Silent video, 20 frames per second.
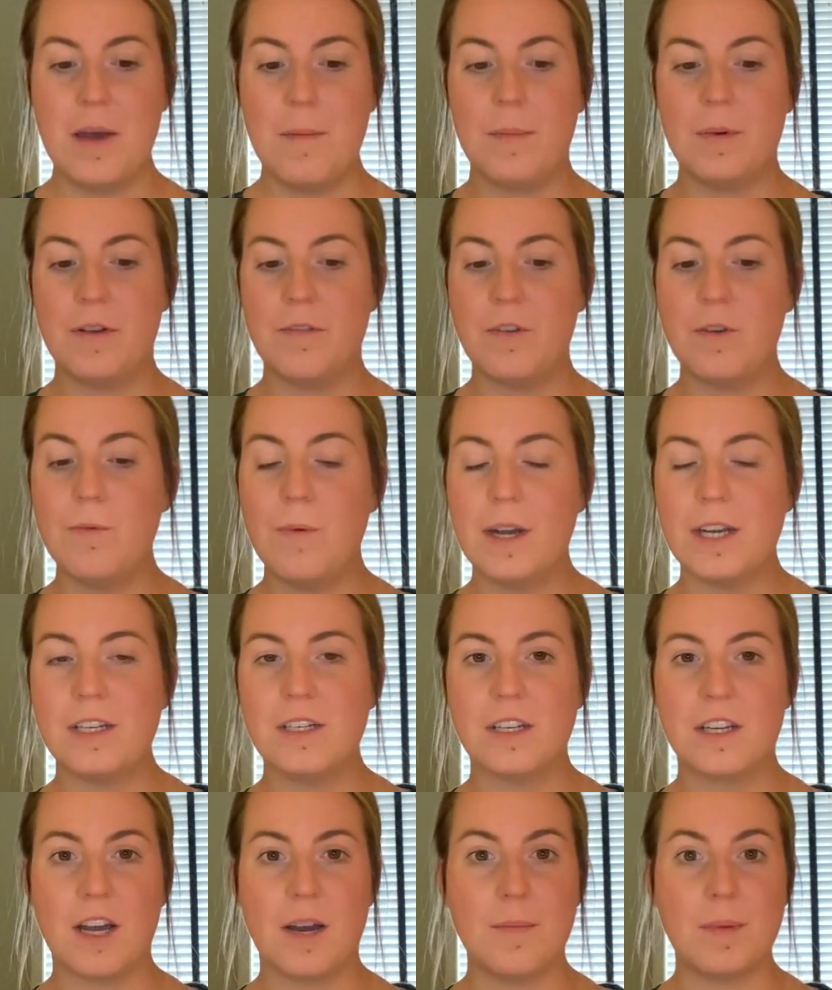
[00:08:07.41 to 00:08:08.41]
but if you wanted
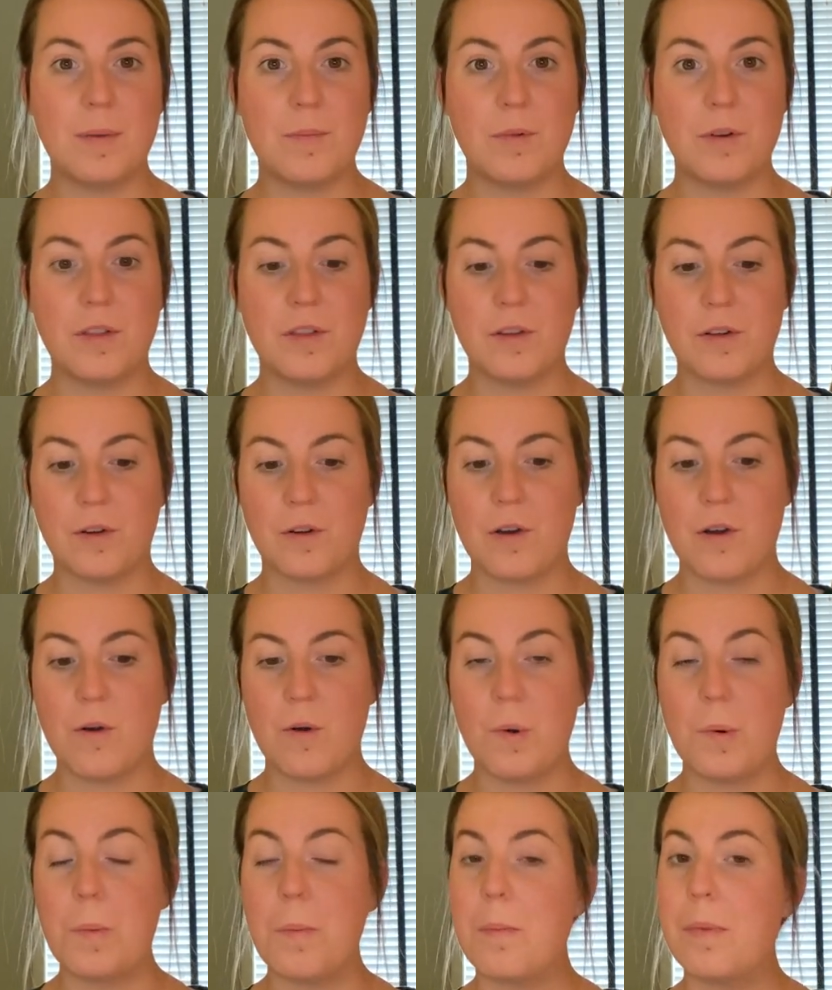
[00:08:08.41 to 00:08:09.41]
to come up with your
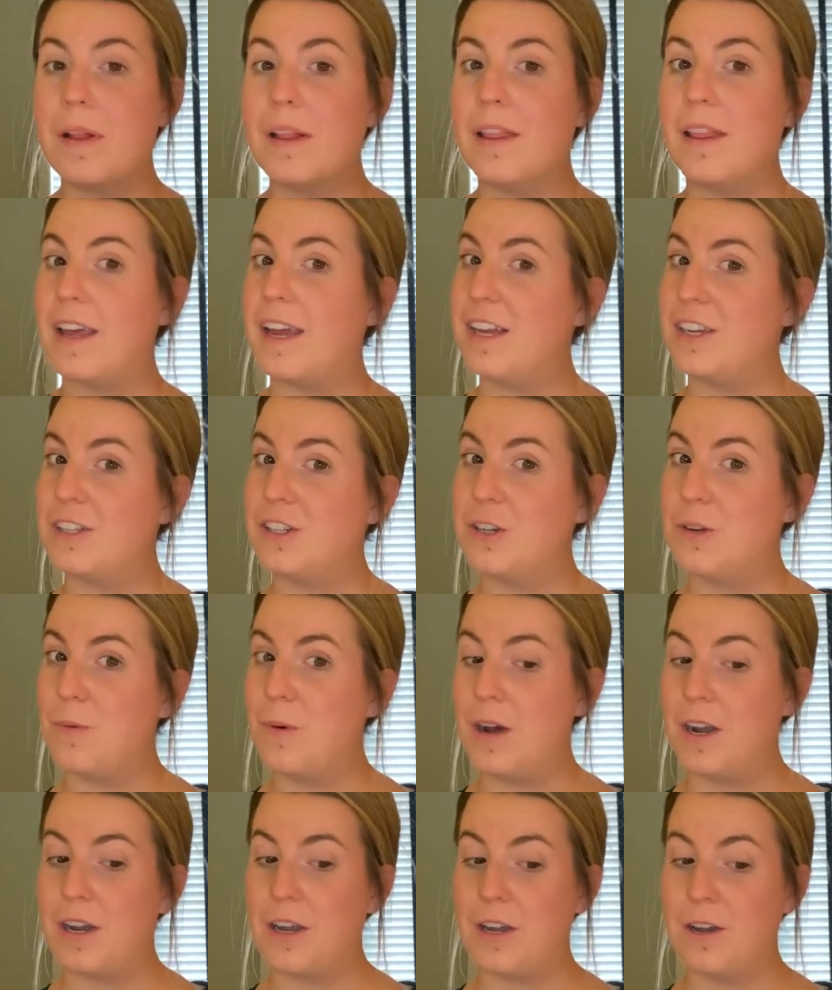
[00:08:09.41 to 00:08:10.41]
own place you
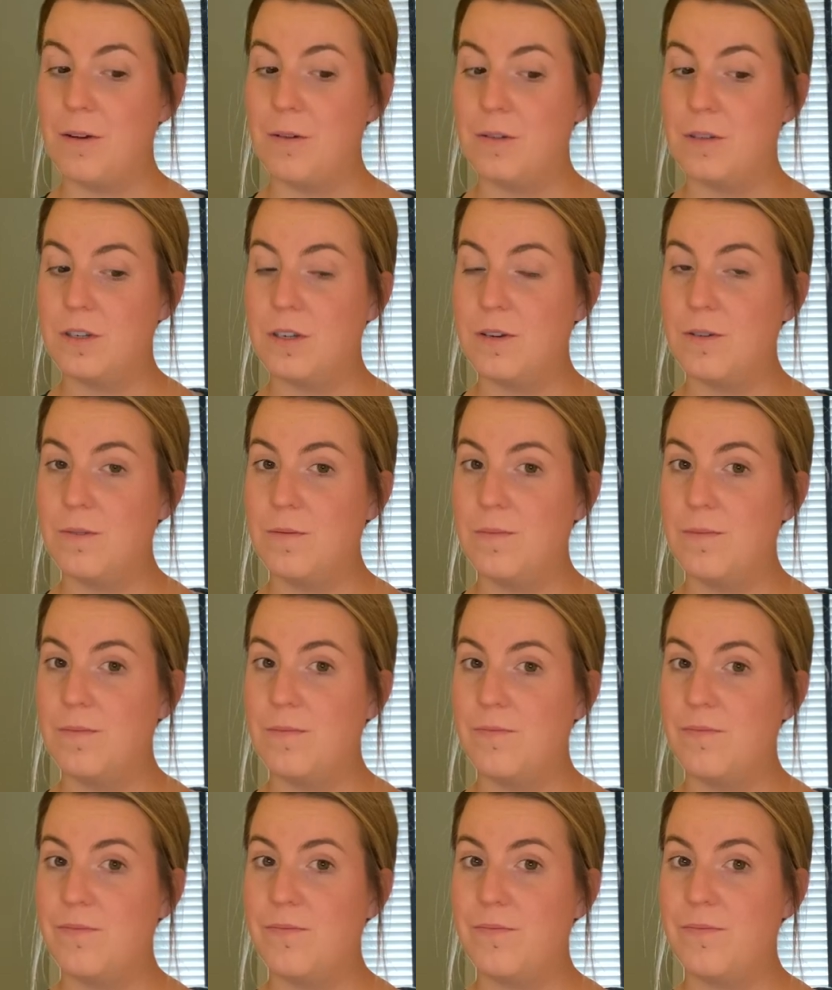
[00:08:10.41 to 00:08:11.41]
wanna go to,
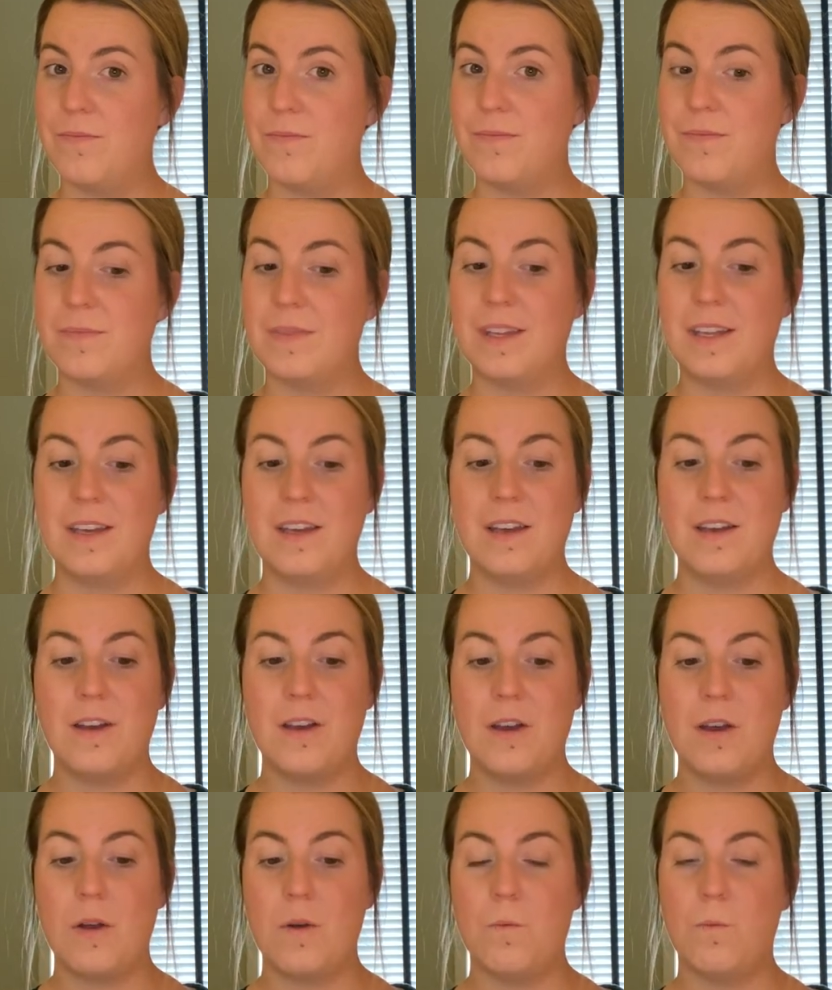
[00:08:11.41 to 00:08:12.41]

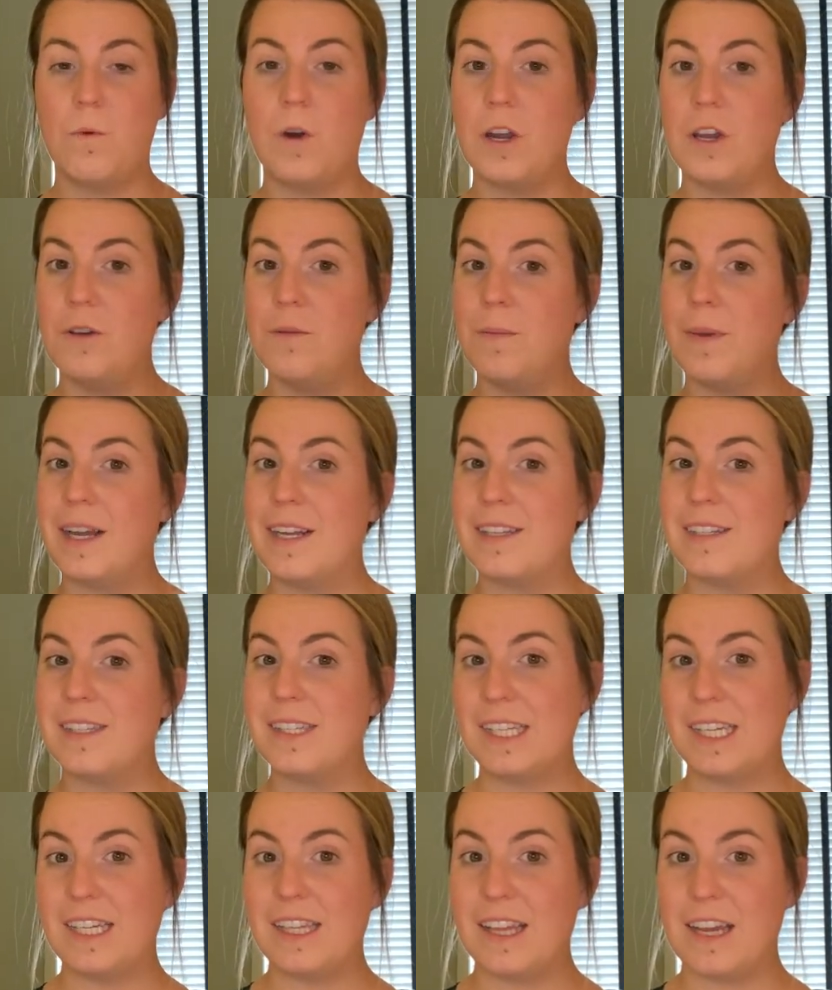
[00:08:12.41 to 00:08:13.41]
what you might
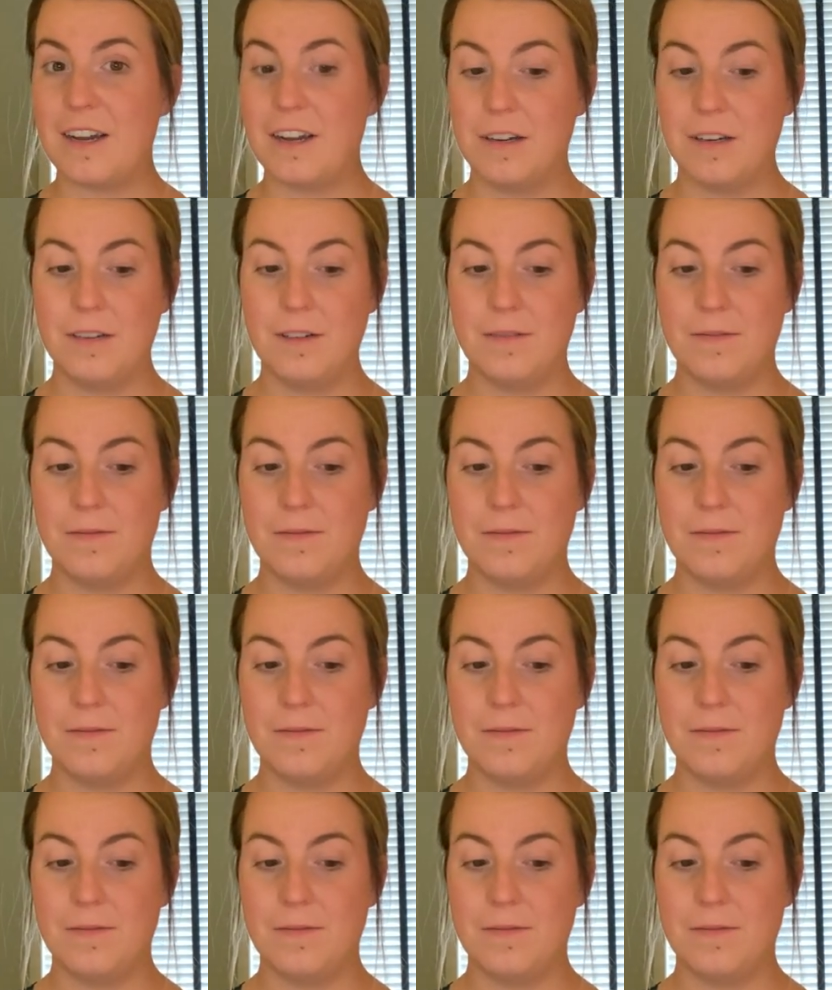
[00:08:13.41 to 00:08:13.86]
see there,